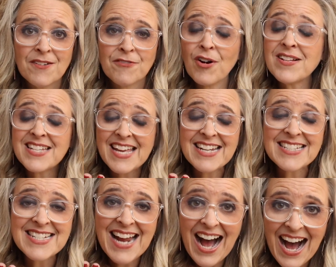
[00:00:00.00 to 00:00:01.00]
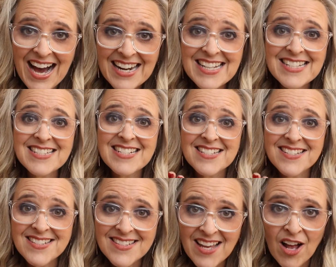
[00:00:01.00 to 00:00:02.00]
Friends, it is an honest
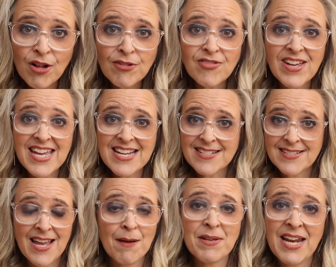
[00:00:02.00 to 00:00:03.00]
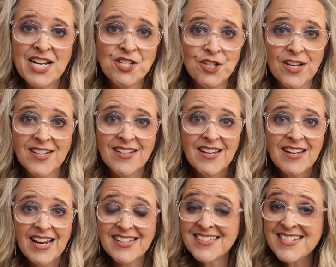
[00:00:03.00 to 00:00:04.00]
self-examination.
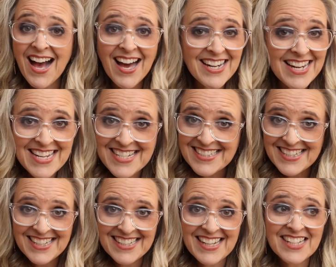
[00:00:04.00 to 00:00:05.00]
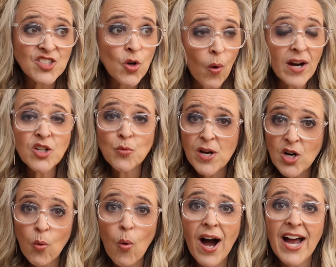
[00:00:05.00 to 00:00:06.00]
It's not easy. It's going to
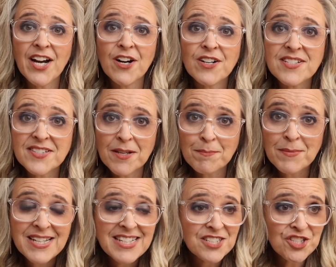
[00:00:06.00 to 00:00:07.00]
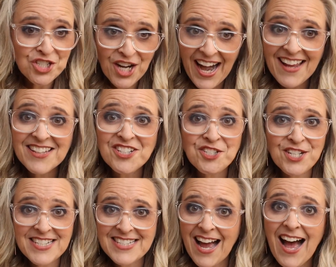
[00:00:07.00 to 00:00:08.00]
require some
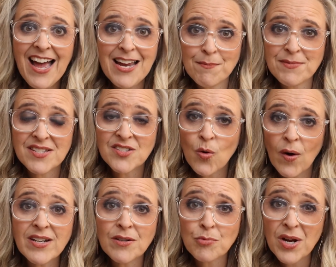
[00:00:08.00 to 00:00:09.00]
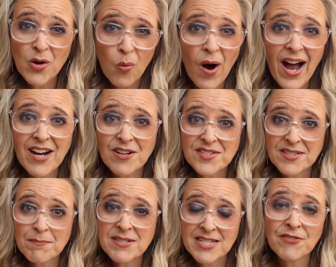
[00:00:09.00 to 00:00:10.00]
challenging times. It's going to require
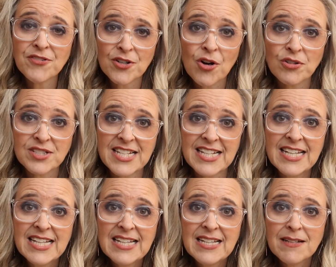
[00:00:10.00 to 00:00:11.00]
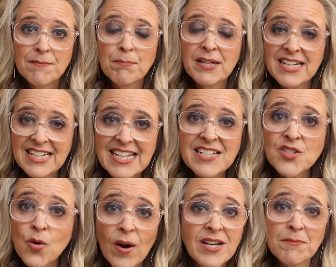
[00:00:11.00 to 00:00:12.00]
some difficulty, but it is
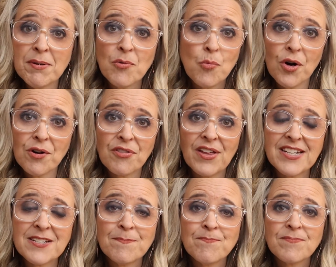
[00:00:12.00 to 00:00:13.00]
going to be worth it.